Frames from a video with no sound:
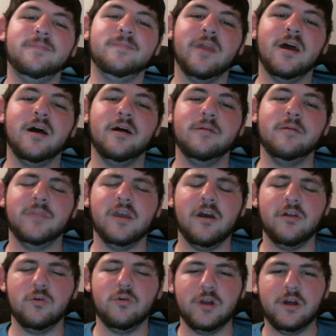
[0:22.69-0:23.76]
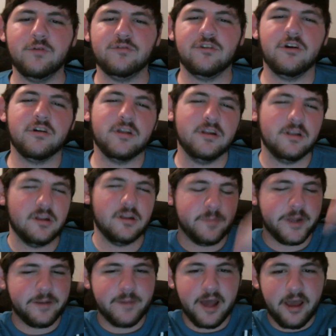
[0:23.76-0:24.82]
The other one I was talking a little
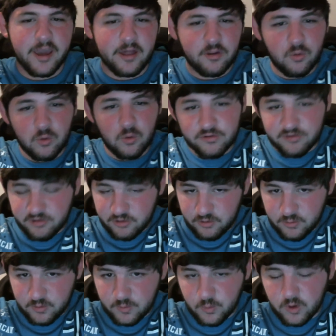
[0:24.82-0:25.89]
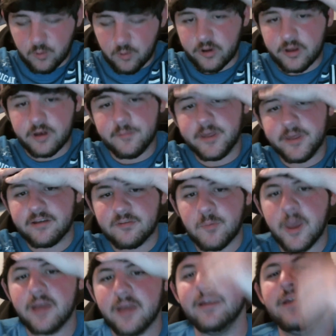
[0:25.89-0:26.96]
bit about Halo Wars 2 and what we're going to be
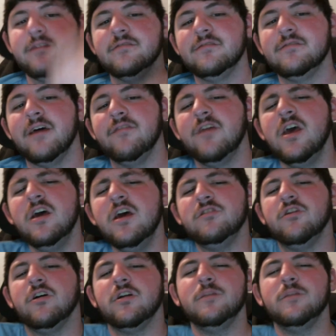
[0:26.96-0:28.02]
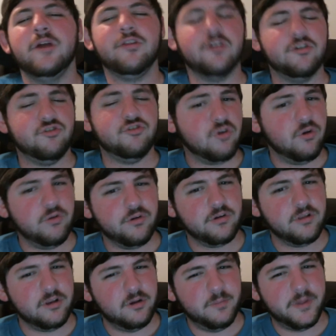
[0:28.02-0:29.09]
expecting and stuff. Talking about the controller a
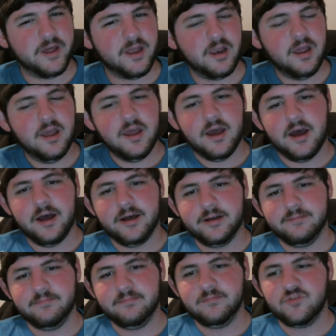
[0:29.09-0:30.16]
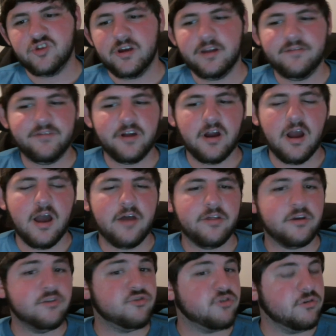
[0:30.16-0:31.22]
little bit. Trying to figure out how the
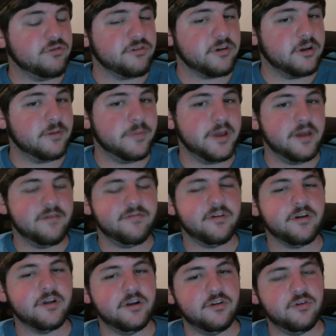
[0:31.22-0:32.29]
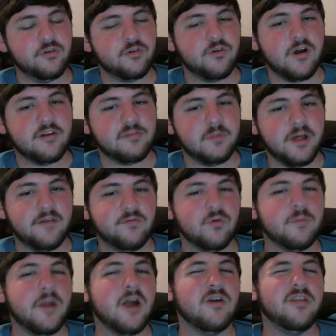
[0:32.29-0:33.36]
controls are going to be. If they're going to do a cross-platform,
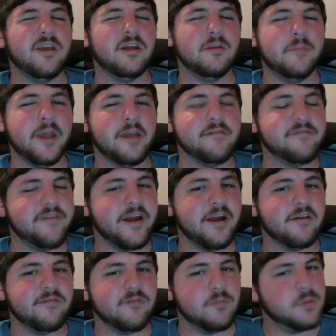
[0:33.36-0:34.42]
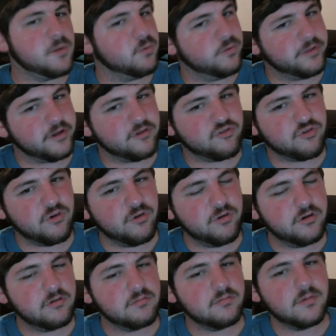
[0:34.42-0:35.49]
how are they going to make it fair for people with a
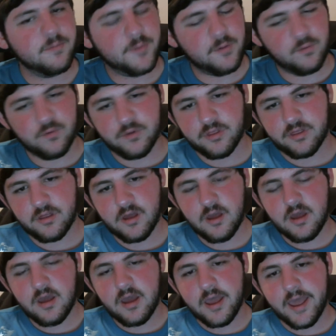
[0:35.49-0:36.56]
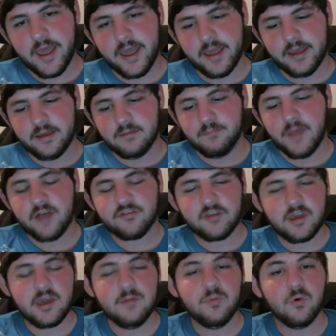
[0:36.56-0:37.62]
controller and people with a mouse and
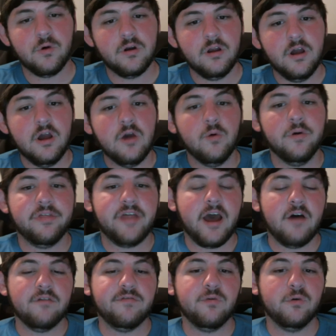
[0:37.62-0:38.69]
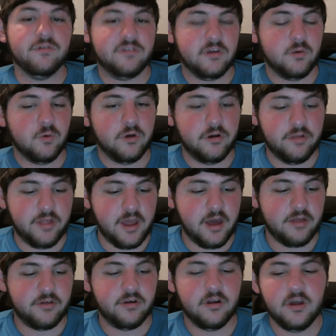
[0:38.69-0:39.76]
keyboard without forcing one or the
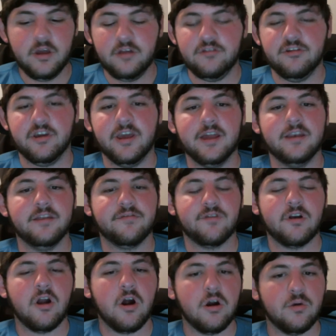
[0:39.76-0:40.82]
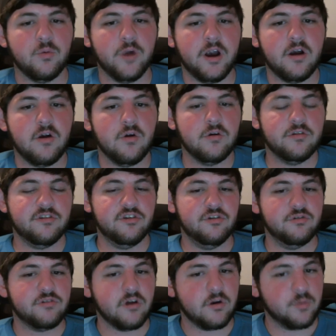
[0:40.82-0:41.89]
other to get different hardware or to use
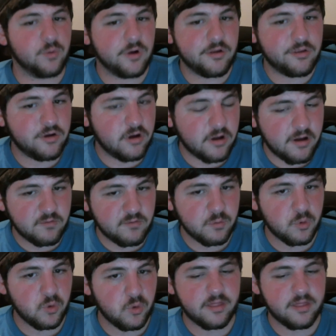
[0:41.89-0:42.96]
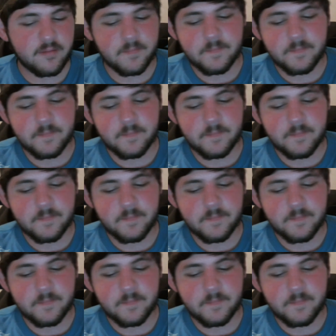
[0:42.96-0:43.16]
hardware they're uncomfortable with.